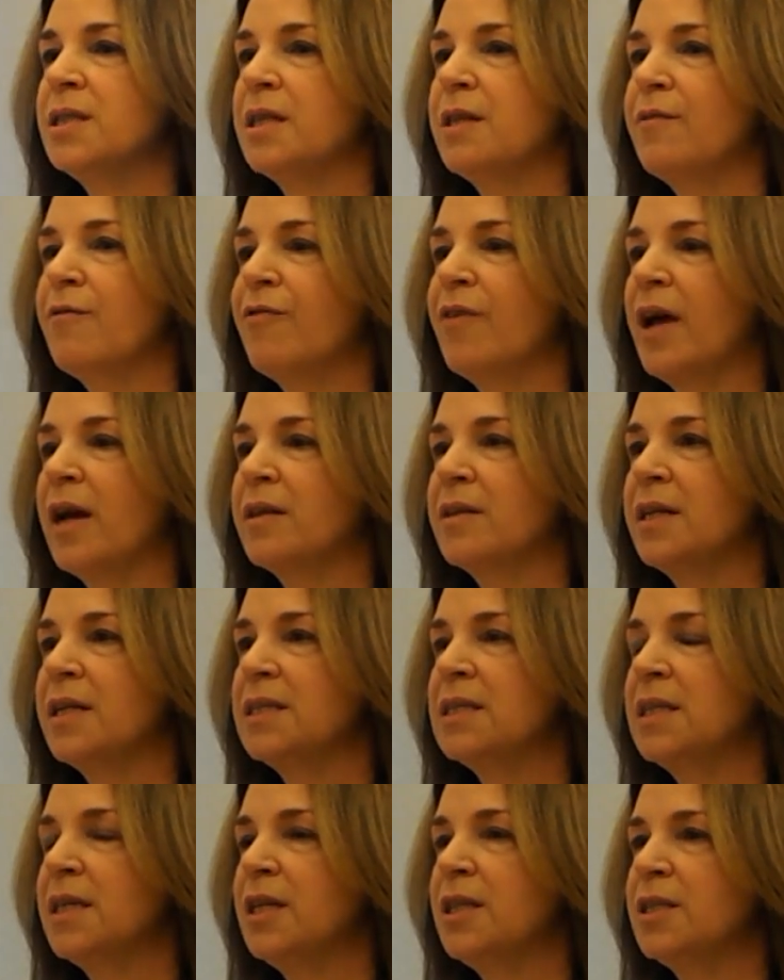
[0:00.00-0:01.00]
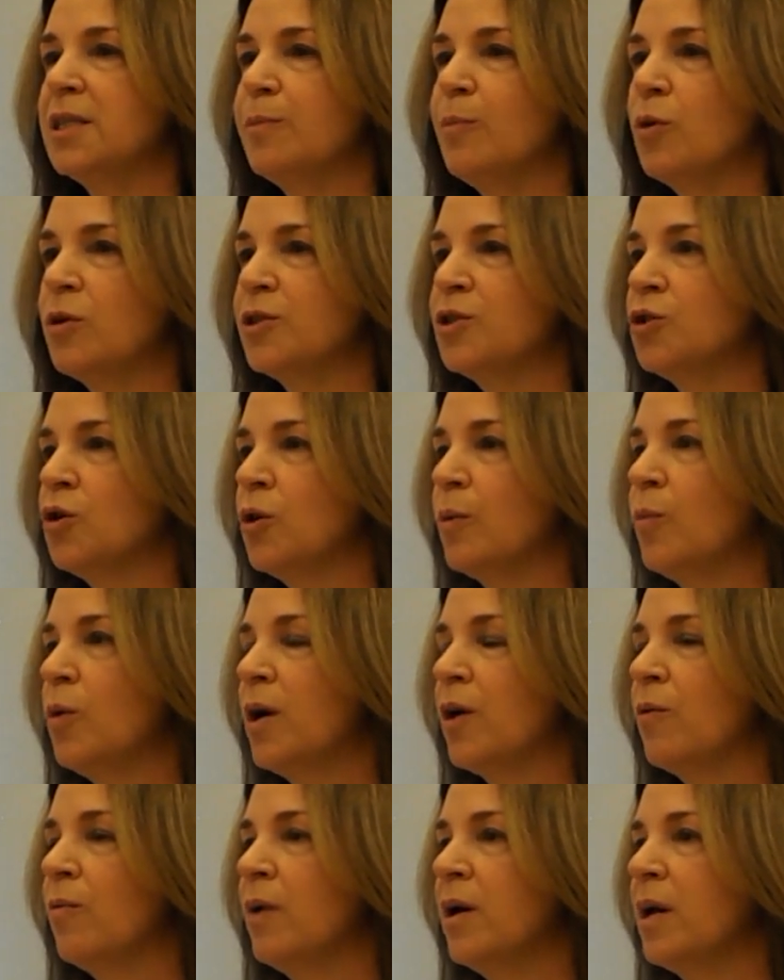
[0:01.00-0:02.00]
to the fact that it's leading to more
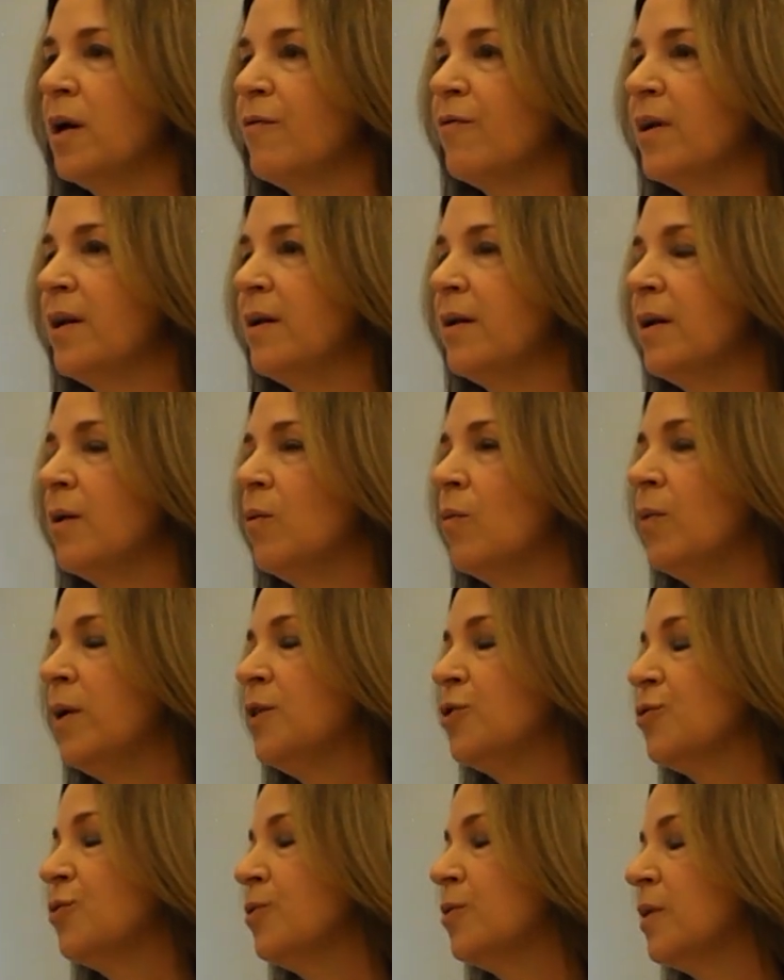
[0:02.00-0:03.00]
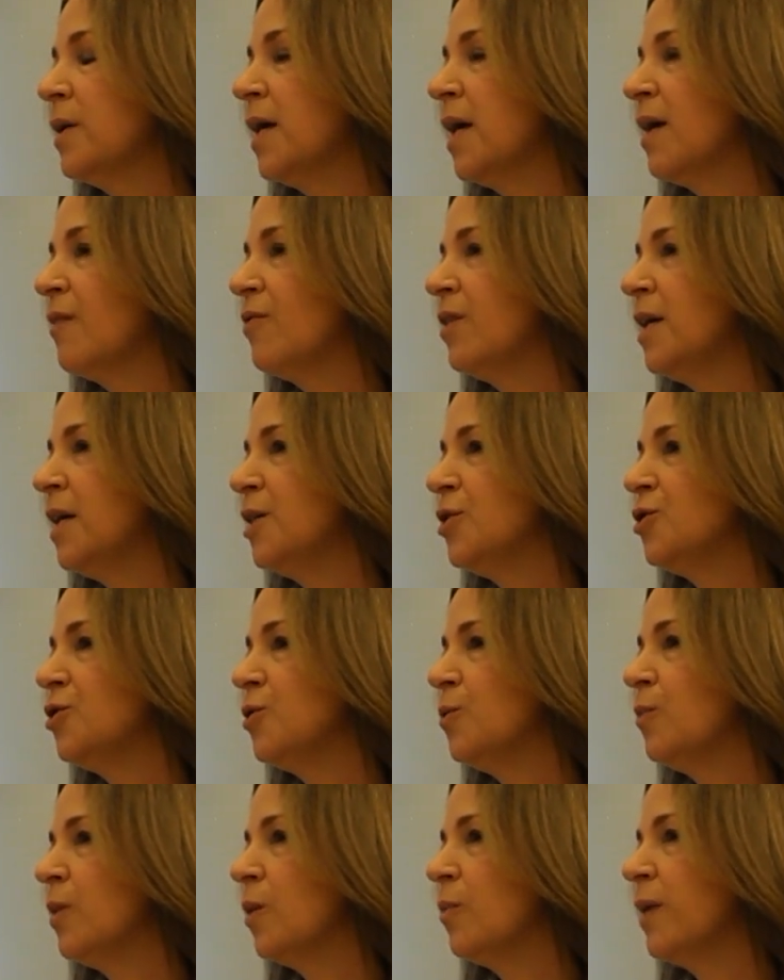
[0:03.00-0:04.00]
stormwater runoff, and we truly have an
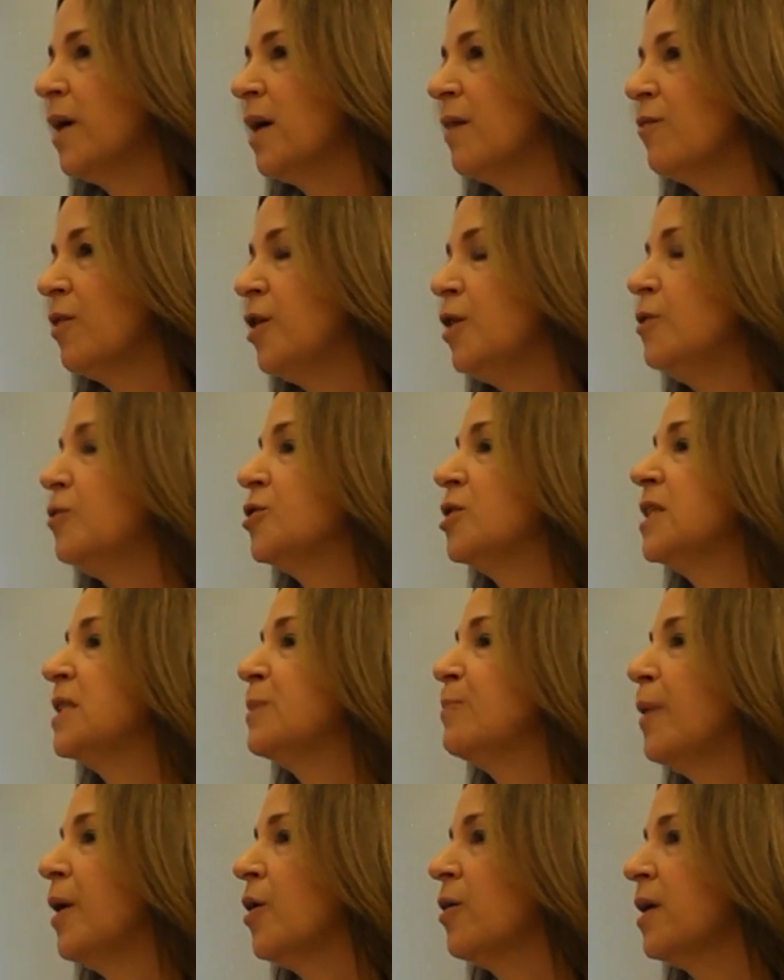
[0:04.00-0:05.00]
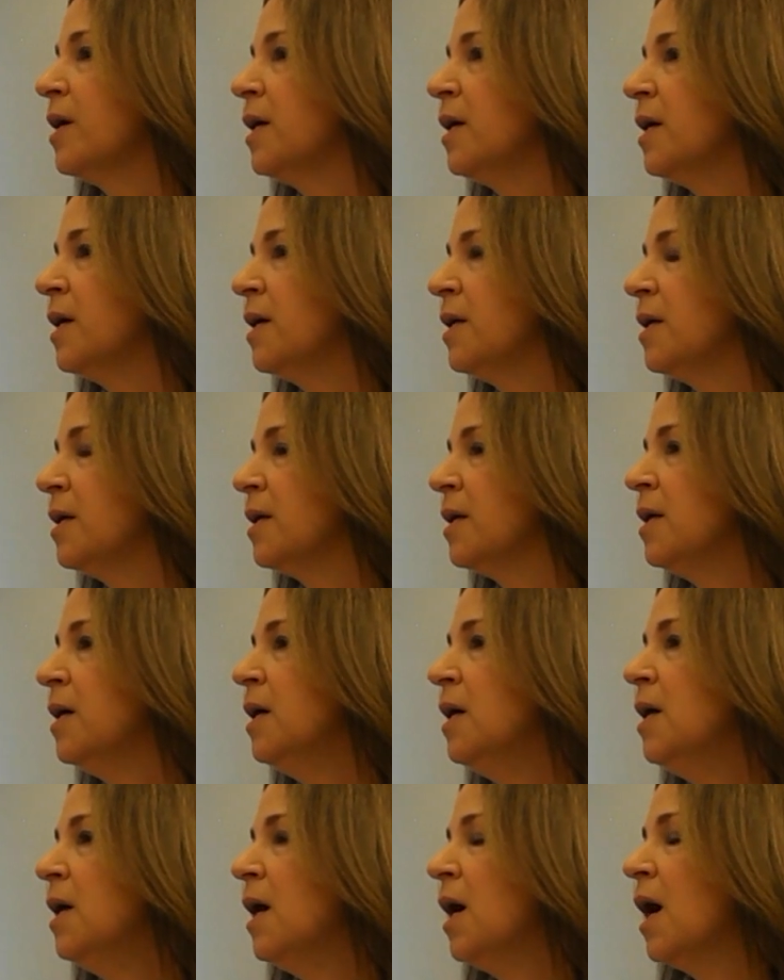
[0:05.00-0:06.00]
issue where we have a huge disparity in
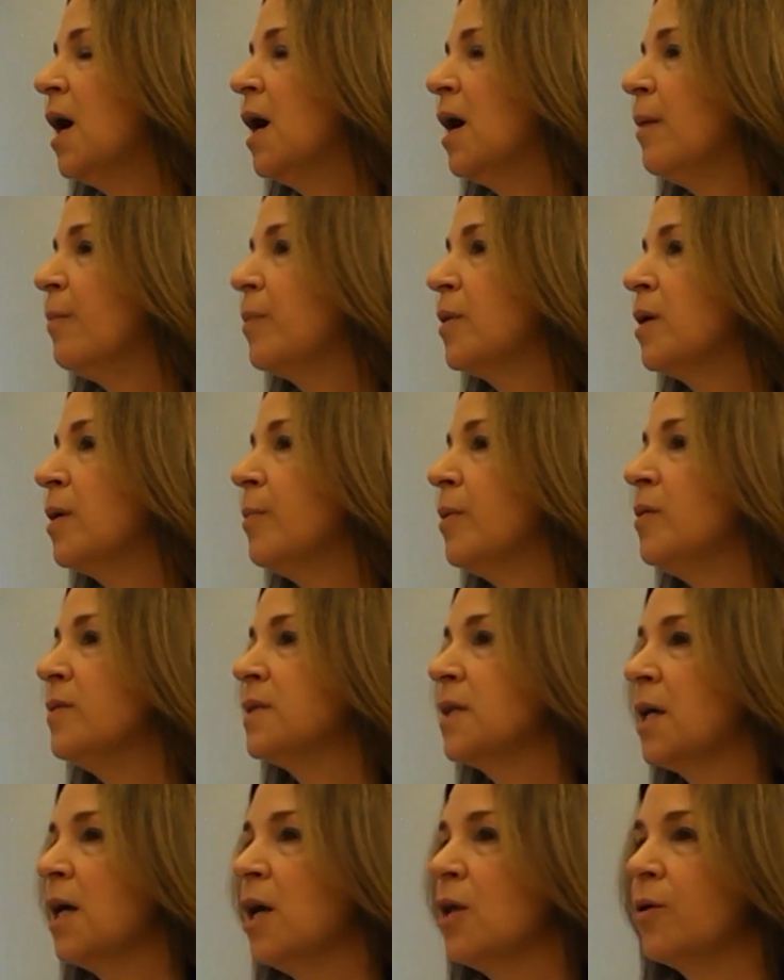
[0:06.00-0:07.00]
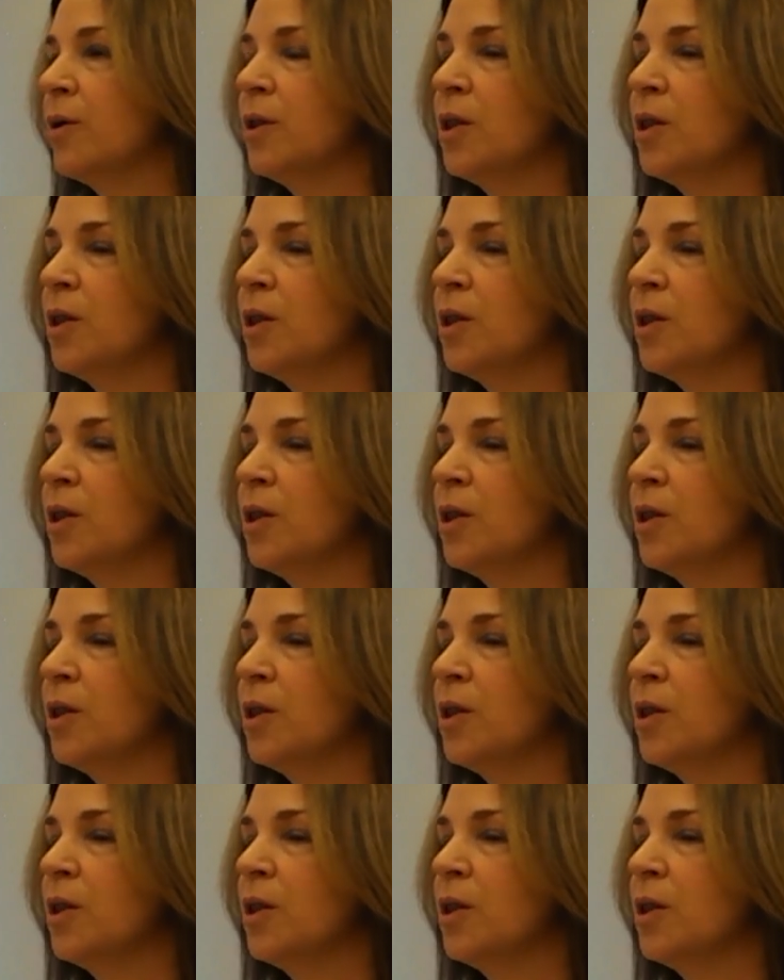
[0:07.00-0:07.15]
communities of color